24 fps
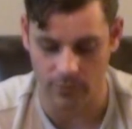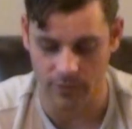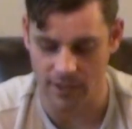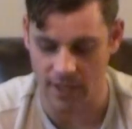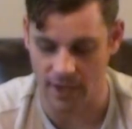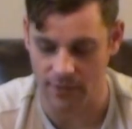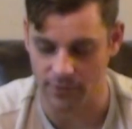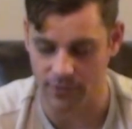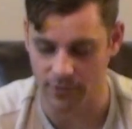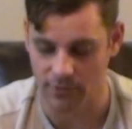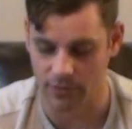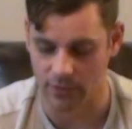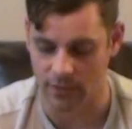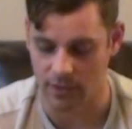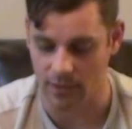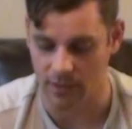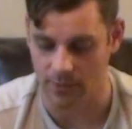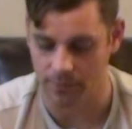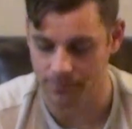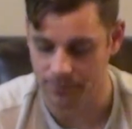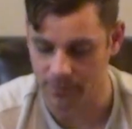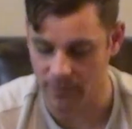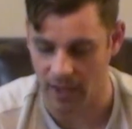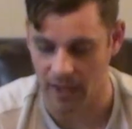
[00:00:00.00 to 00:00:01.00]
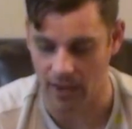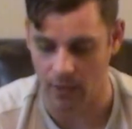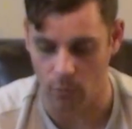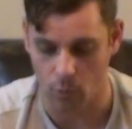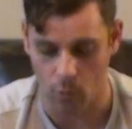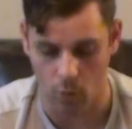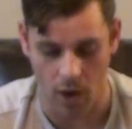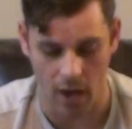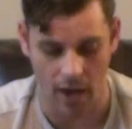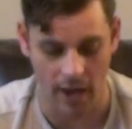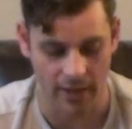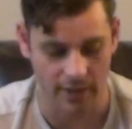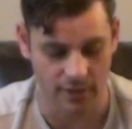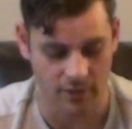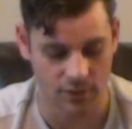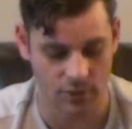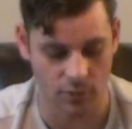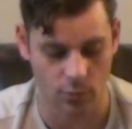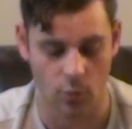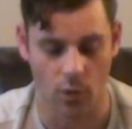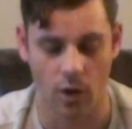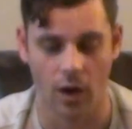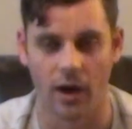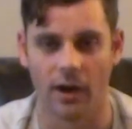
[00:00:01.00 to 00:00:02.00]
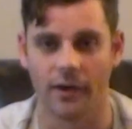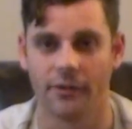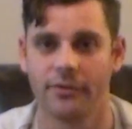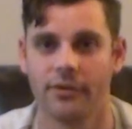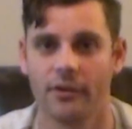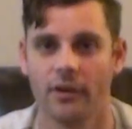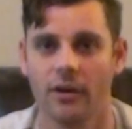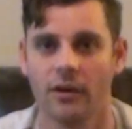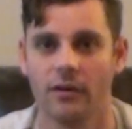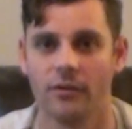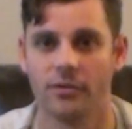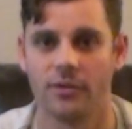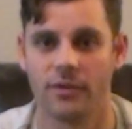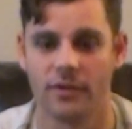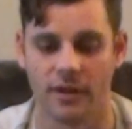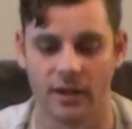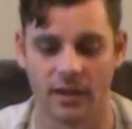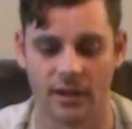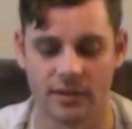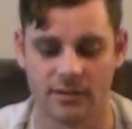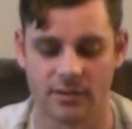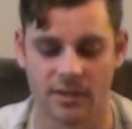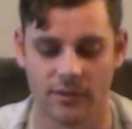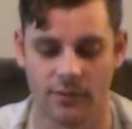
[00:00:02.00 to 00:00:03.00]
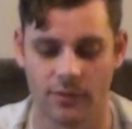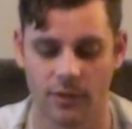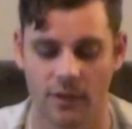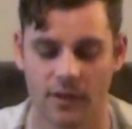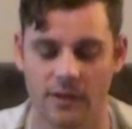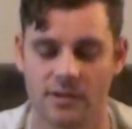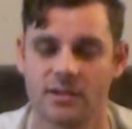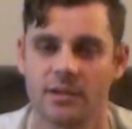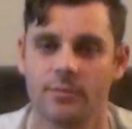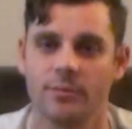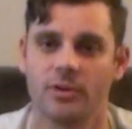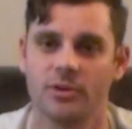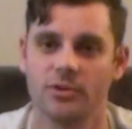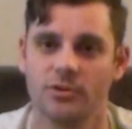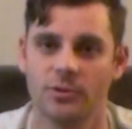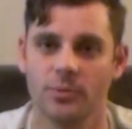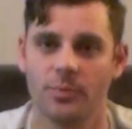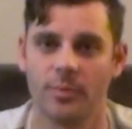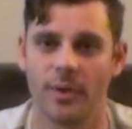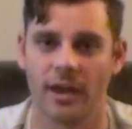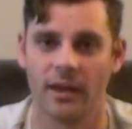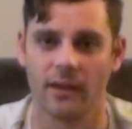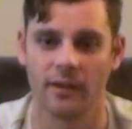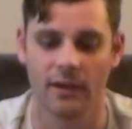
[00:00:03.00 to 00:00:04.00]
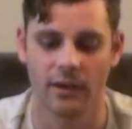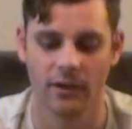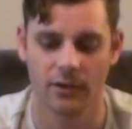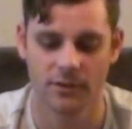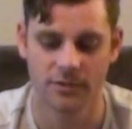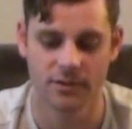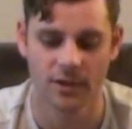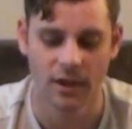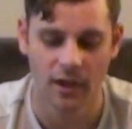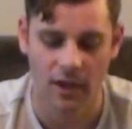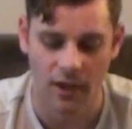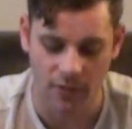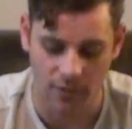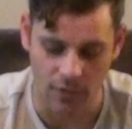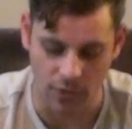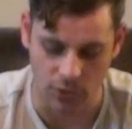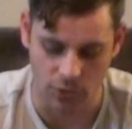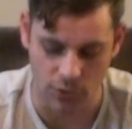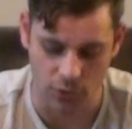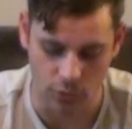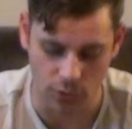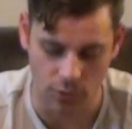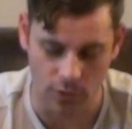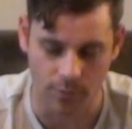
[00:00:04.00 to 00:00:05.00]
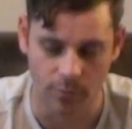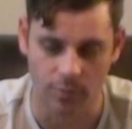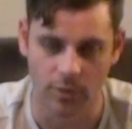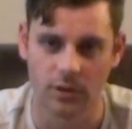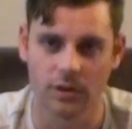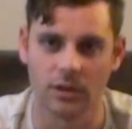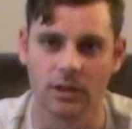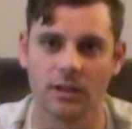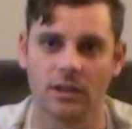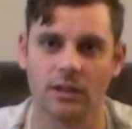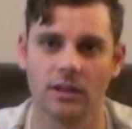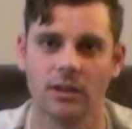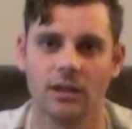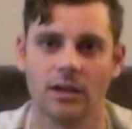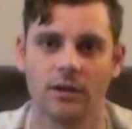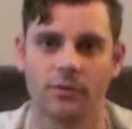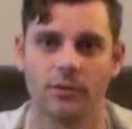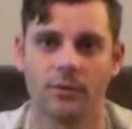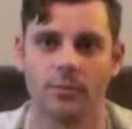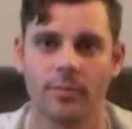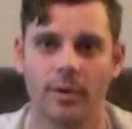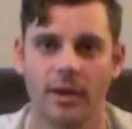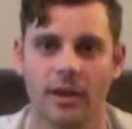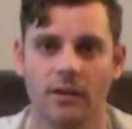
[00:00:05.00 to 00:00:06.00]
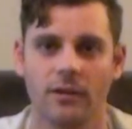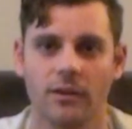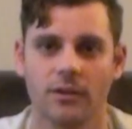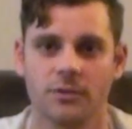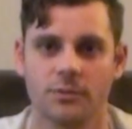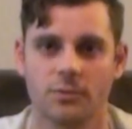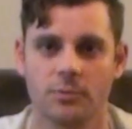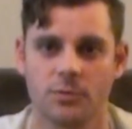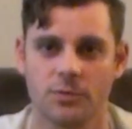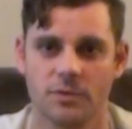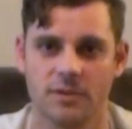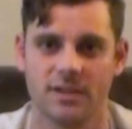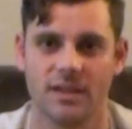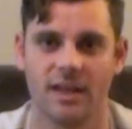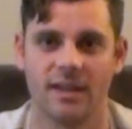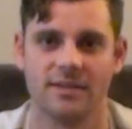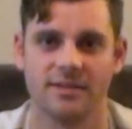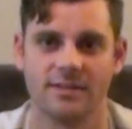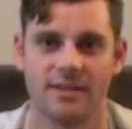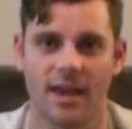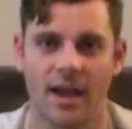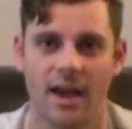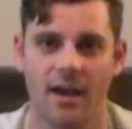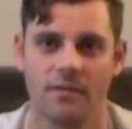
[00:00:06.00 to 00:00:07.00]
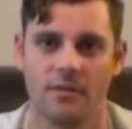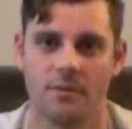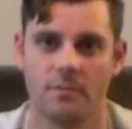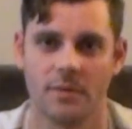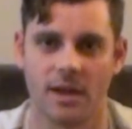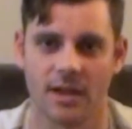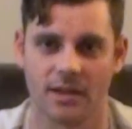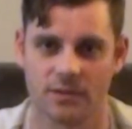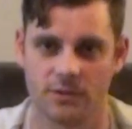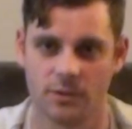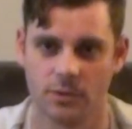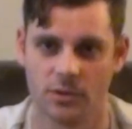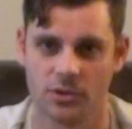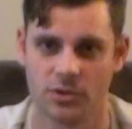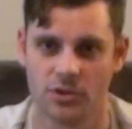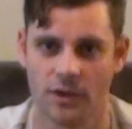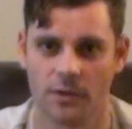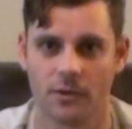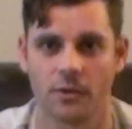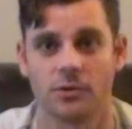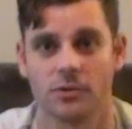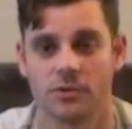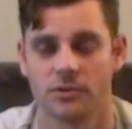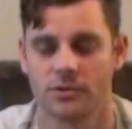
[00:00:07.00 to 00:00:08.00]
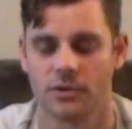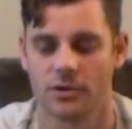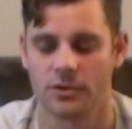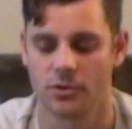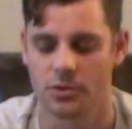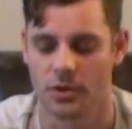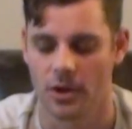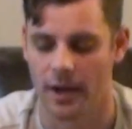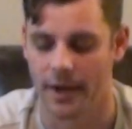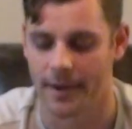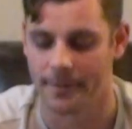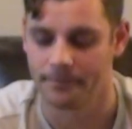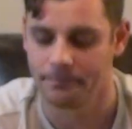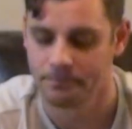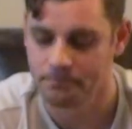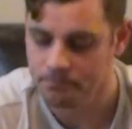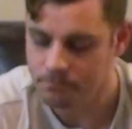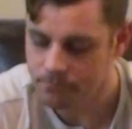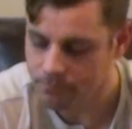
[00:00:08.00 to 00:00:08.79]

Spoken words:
Definitely a wide swath of things. Even though they sent me 2 pale ales, they're 2 completely different pale ales, which was nice to have them next to each other just to try.